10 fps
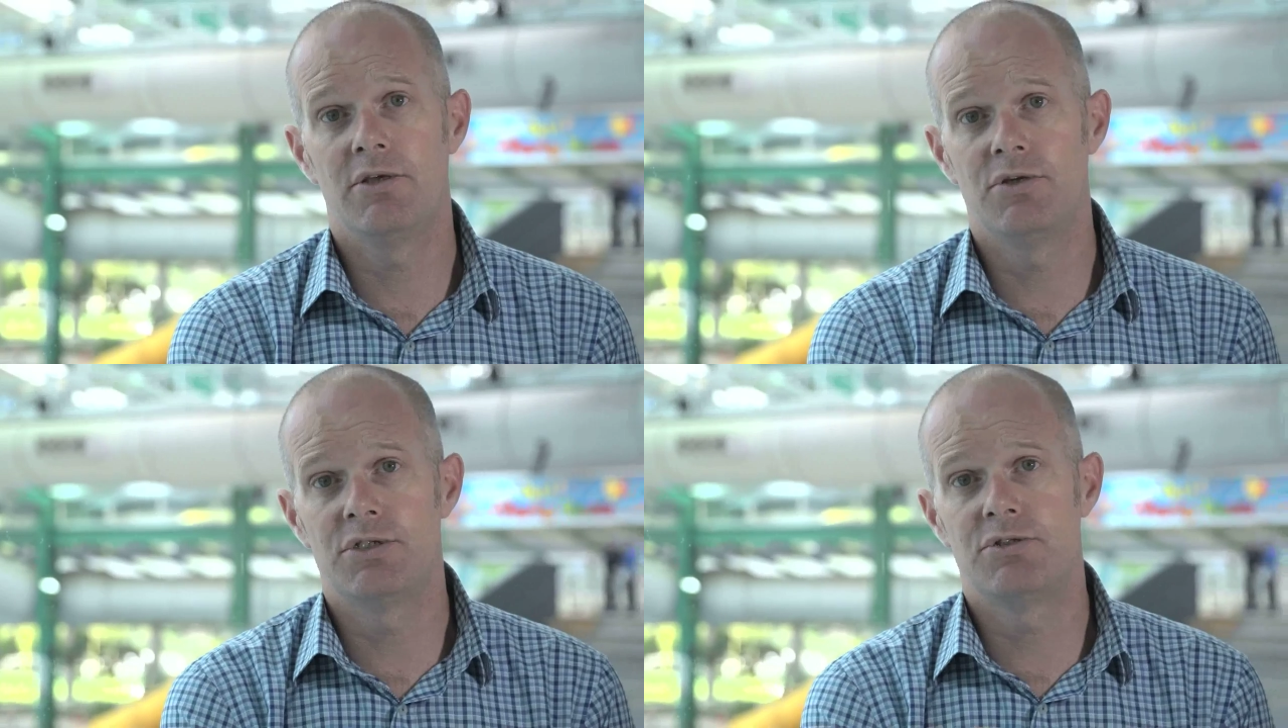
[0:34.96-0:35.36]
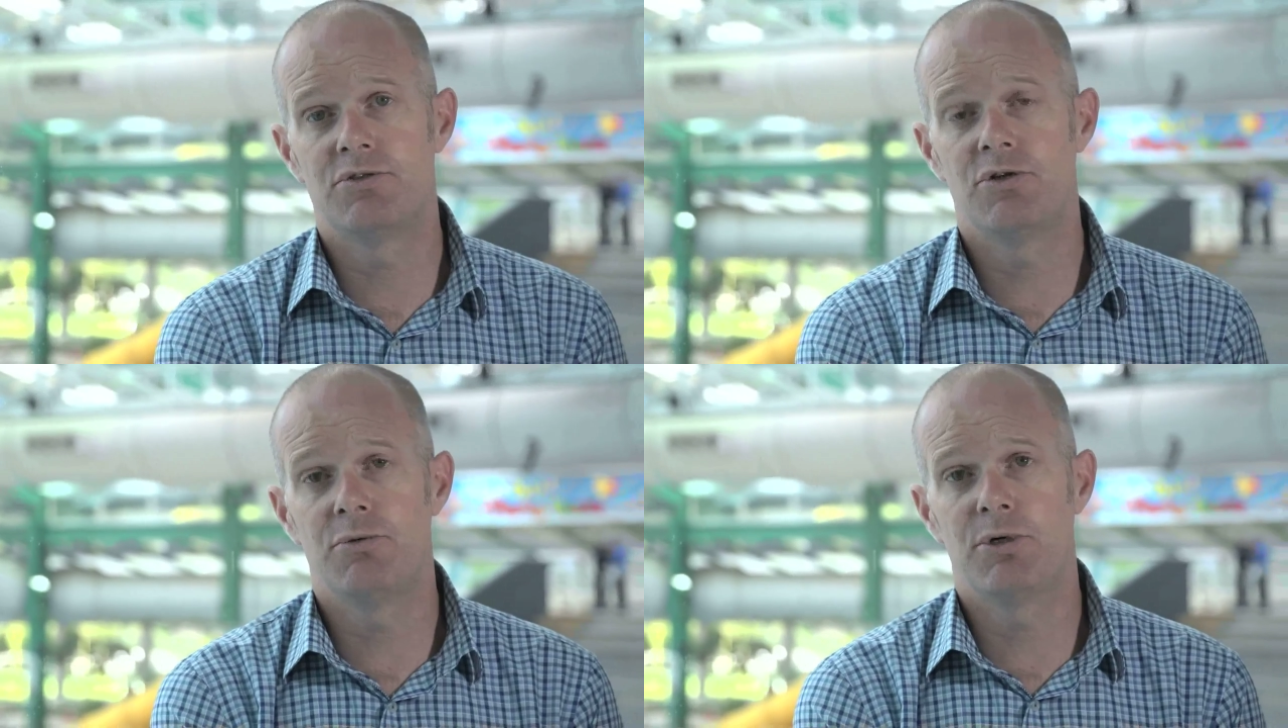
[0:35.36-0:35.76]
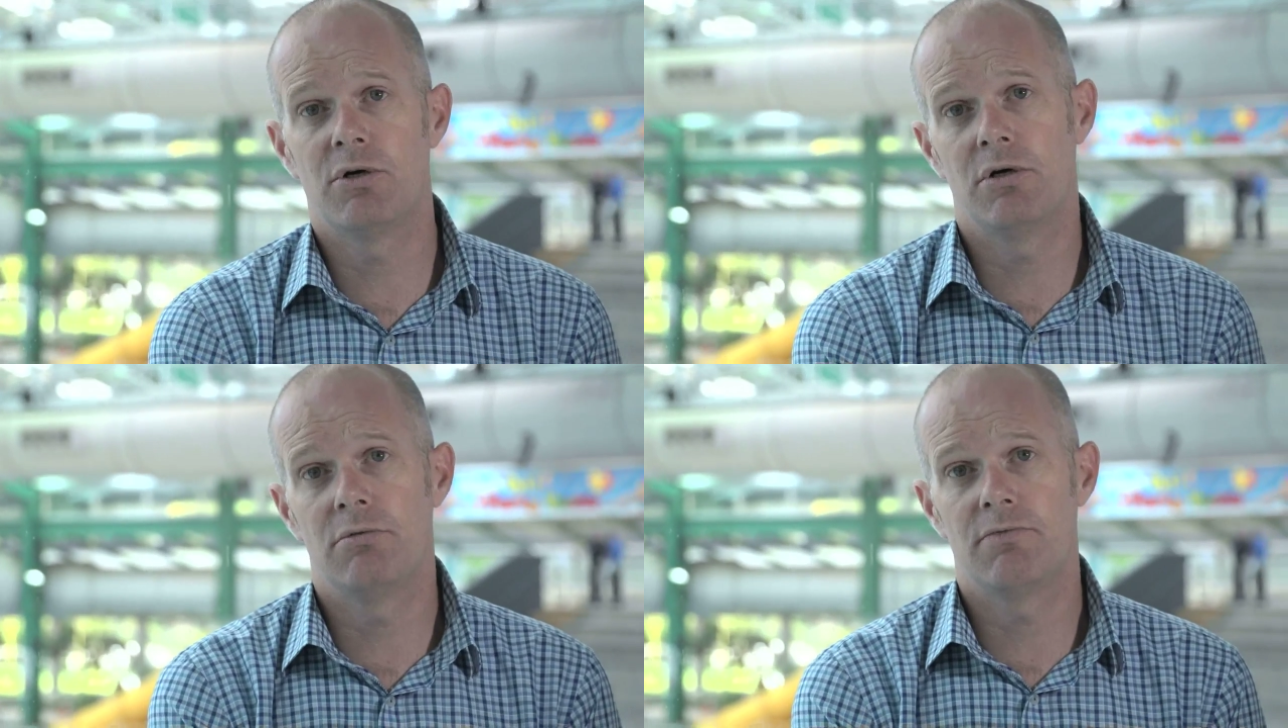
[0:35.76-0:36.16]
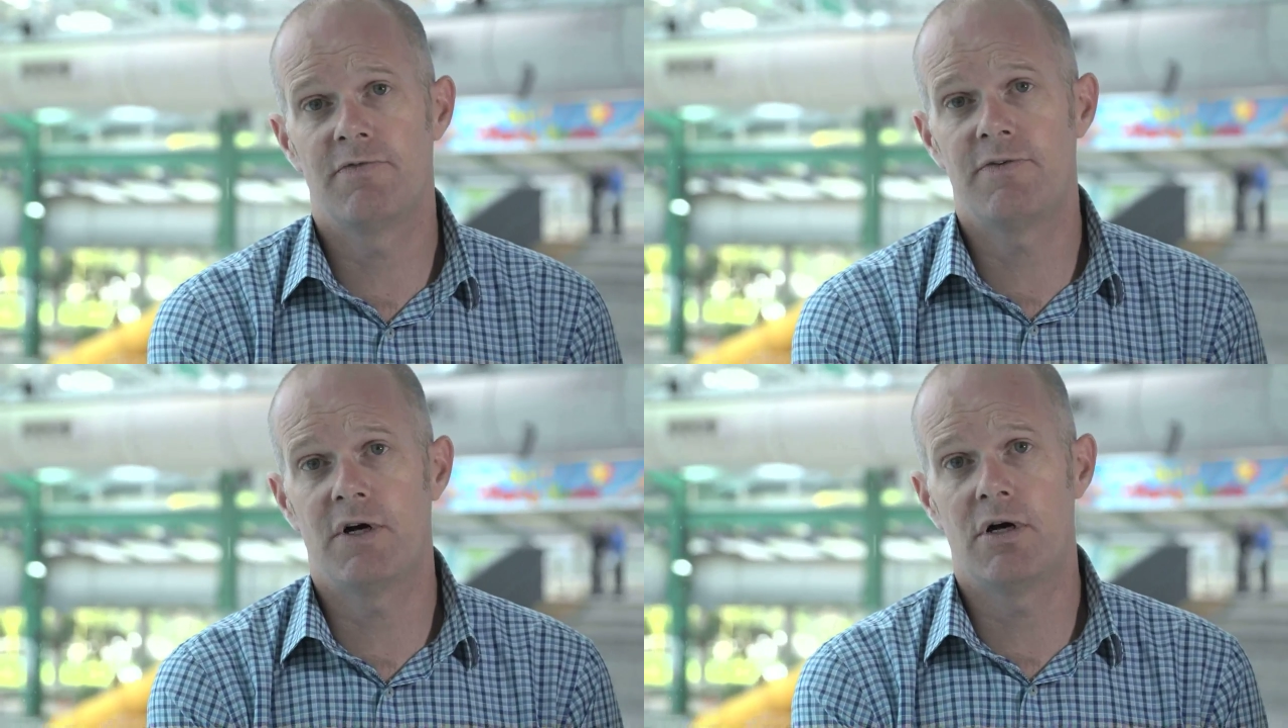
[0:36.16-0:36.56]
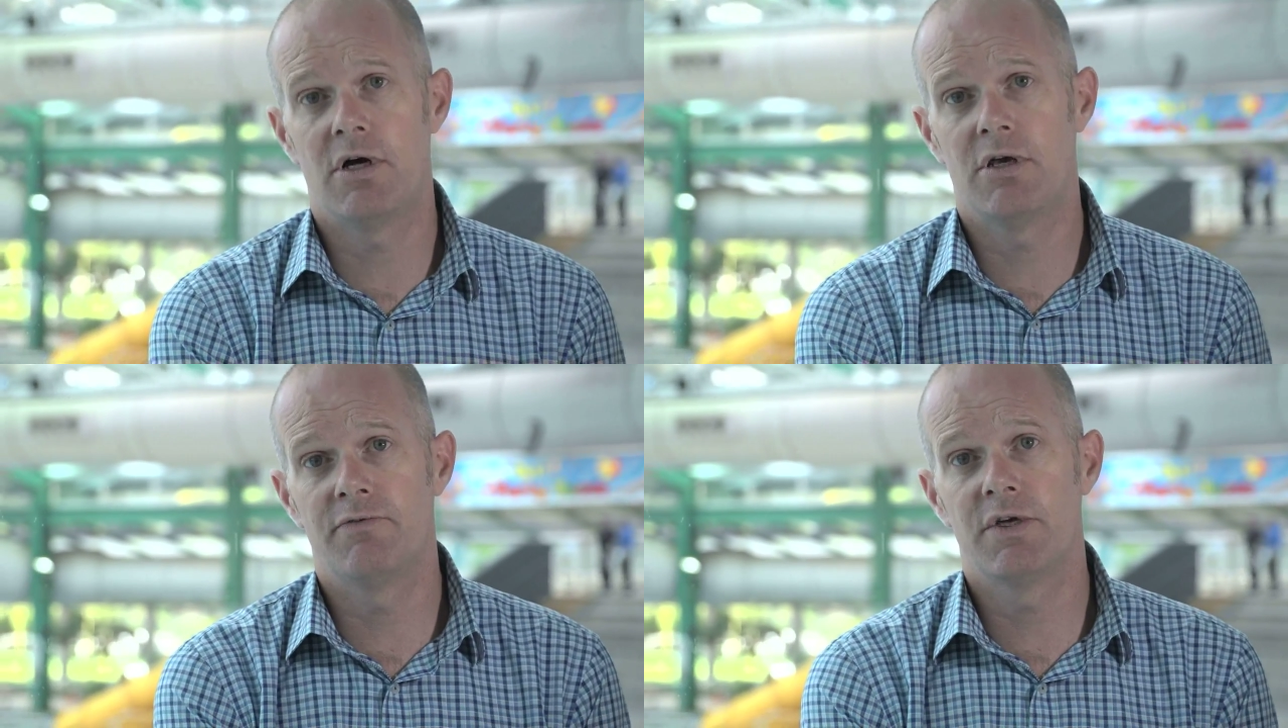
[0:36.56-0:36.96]
it uses 2.5
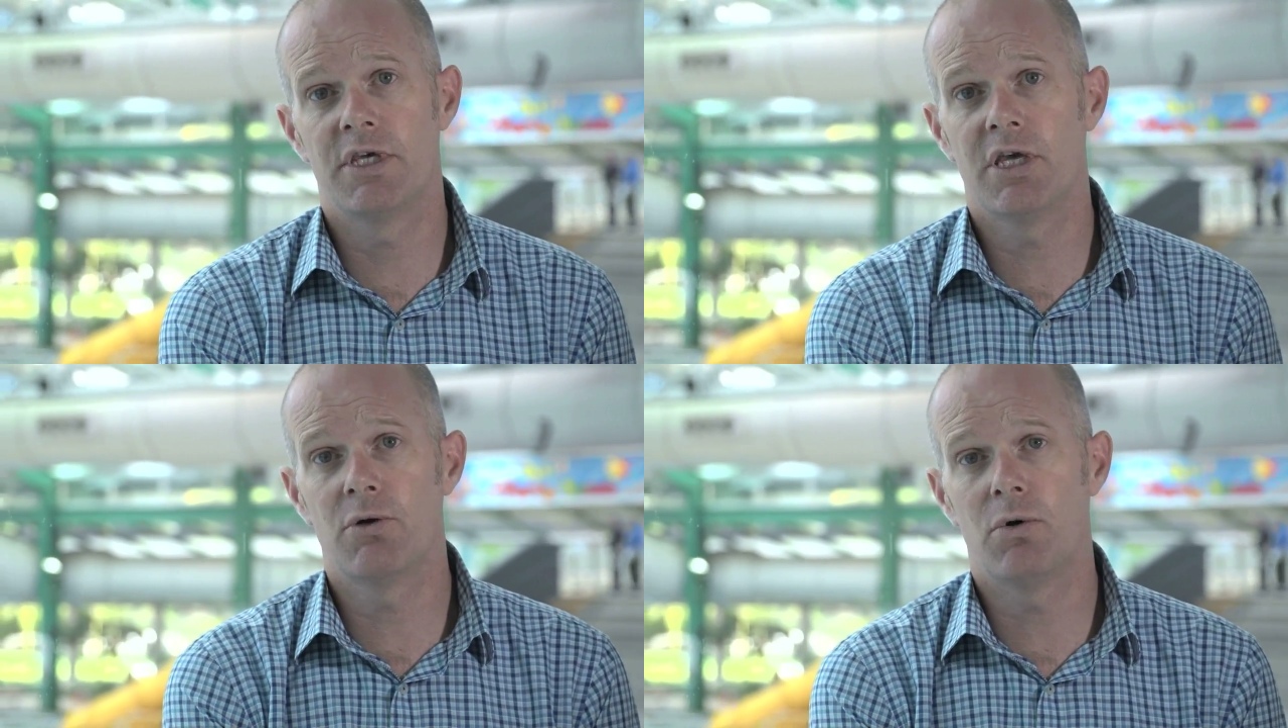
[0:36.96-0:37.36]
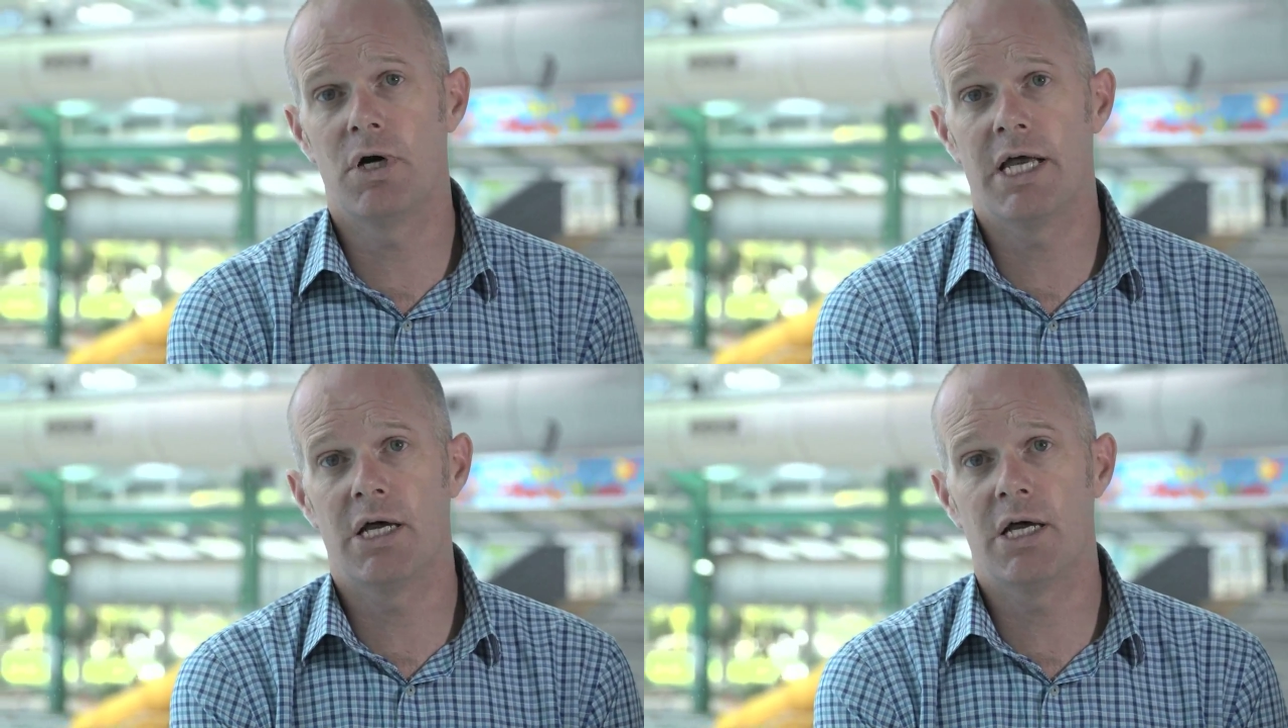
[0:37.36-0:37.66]
gigawatt